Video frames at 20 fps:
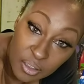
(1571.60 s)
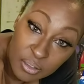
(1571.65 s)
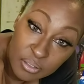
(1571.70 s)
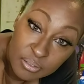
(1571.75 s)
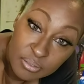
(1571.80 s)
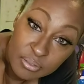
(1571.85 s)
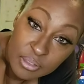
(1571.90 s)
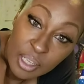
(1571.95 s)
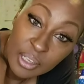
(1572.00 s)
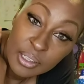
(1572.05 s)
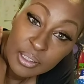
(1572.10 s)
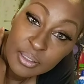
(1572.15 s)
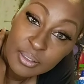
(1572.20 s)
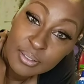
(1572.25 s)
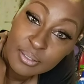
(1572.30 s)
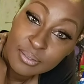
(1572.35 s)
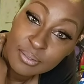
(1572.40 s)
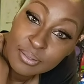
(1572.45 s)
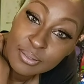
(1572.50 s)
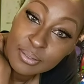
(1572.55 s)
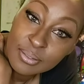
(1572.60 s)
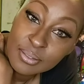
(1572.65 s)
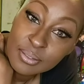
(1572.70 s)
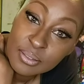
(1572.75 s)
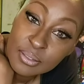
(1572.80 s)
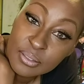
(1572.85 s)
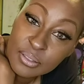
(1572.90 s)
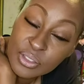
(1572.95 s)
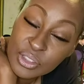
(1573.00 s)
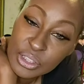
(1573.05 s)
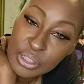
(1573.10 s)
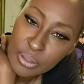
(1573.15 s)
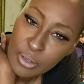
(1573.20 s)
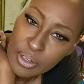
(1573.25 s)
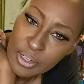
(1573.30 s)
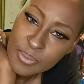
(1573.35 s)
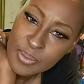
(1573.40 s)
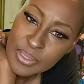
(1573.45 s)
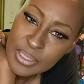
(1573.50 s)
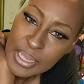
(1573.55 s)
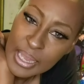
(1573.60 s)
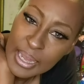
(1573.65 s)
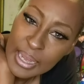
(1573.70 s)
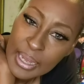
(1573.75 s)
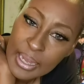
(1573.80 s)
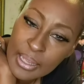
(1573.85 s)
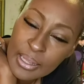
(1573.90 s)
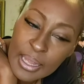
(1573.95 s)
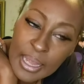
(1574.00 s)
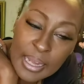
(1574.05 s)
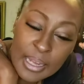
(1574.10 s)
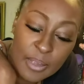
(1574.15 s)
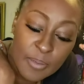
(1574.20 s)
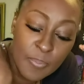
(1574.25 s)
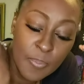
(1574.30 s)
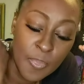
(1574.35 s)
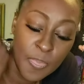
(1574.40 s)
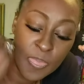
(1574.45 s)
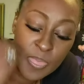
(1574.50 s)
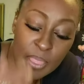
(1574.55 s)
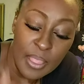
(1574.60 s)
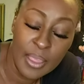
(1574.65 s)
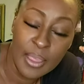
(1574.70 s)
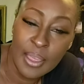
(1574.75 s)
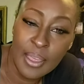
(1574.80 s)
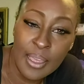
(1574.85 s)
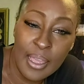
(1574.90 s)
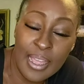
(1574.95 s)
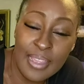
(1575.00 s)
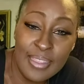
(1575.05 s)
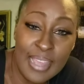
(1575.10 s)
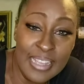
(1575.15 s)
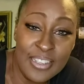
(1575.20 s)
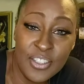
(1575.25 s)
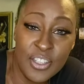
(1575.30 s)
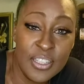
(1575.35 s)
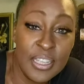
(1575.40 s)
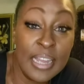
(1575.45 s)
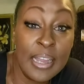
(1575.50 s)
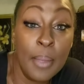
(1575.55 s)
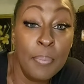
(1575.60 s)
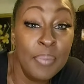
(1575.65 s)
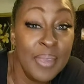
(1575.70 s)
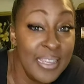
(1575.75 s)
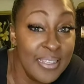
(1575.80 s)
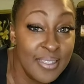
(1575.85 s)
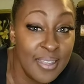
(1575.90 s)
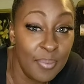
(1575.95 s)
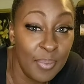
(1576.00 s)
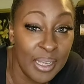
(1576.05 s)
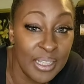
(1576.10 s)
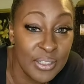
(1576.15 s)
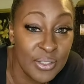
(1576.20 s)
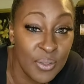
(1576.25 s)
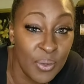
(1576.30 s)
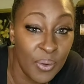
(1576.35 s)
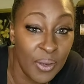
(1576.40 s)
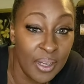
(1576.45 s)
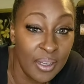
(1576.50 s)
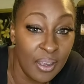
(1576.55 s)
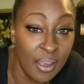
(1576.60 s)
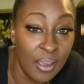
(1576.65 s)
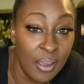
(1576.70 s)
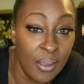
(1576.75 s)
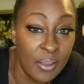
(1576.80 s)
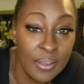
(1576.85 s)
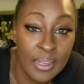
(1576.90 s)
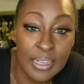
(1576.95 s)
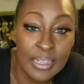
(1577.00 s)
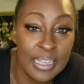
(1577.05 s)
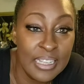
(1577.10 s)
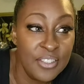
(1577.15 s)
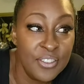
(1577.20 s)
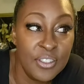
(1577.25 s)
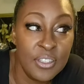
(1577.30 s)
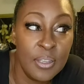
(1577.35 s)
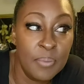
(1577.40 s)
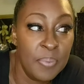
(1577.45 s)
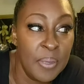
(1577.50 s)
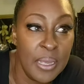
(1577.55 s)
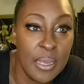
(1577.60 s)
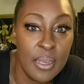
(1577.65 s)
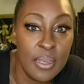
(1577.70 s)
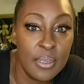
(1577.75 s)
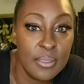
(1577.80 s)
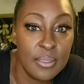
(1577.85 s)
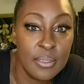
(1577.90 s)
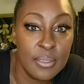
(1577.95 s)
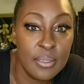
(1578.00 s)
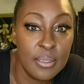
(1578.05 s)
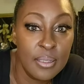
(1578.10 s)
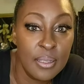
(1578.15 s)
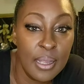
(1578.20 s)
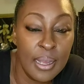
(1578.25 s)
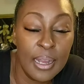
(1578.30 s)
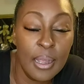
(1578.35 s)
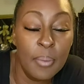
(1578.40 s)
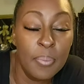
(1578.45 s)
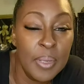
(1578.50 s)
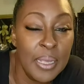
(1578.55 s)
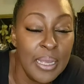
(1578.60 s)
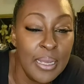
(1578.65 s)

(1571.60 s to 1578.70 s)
like do you know what i'm saying like and that's just like a piece of my story y'all like that's just a piece like a piece